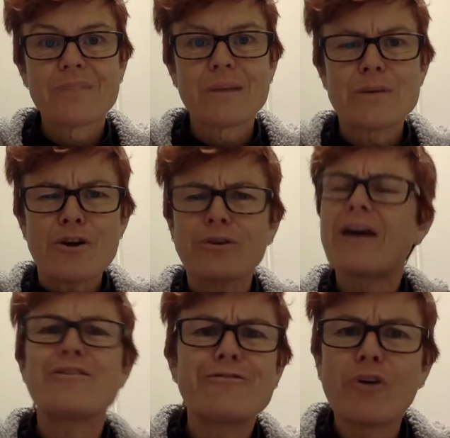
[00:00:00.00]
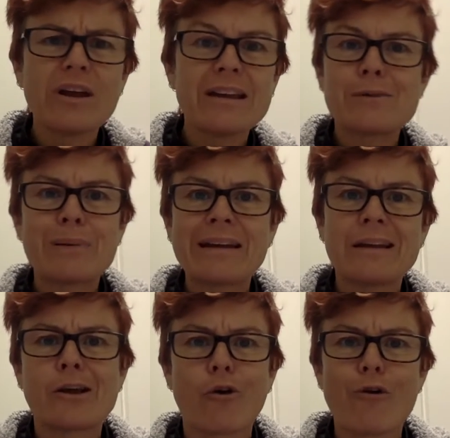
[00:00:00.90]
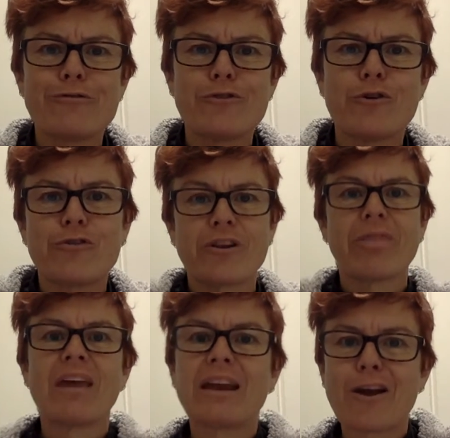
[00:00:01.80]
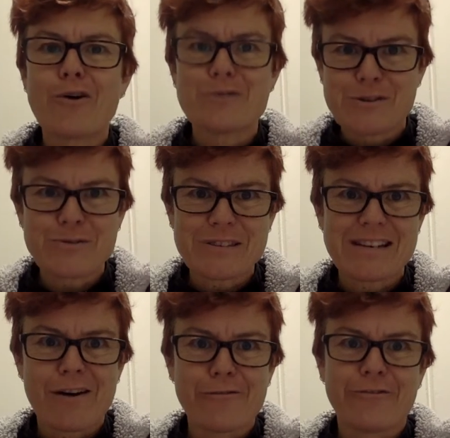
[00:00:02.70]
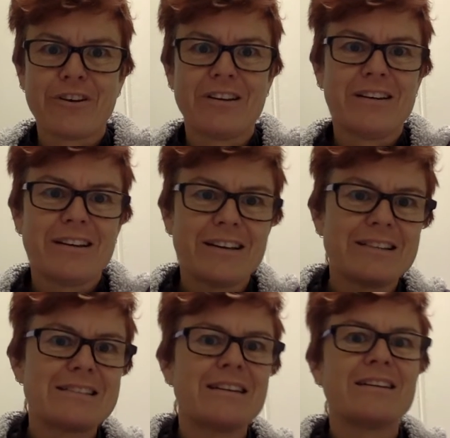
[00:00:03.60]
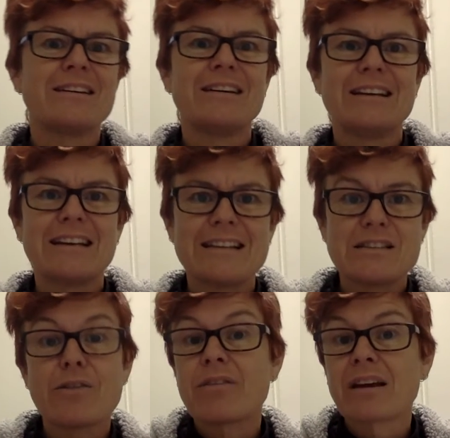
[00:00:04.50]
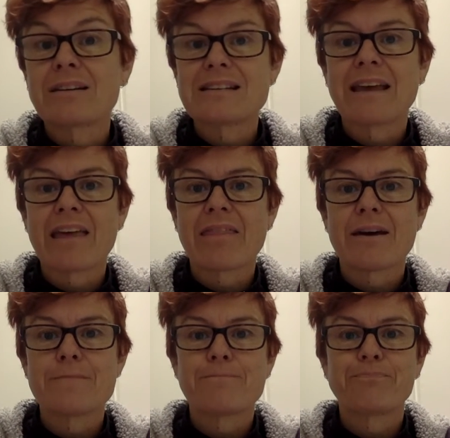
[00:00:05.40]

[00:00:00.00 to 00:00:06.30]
We don't kind of fully, completely grow first and then go and do stuff. It's a thing together.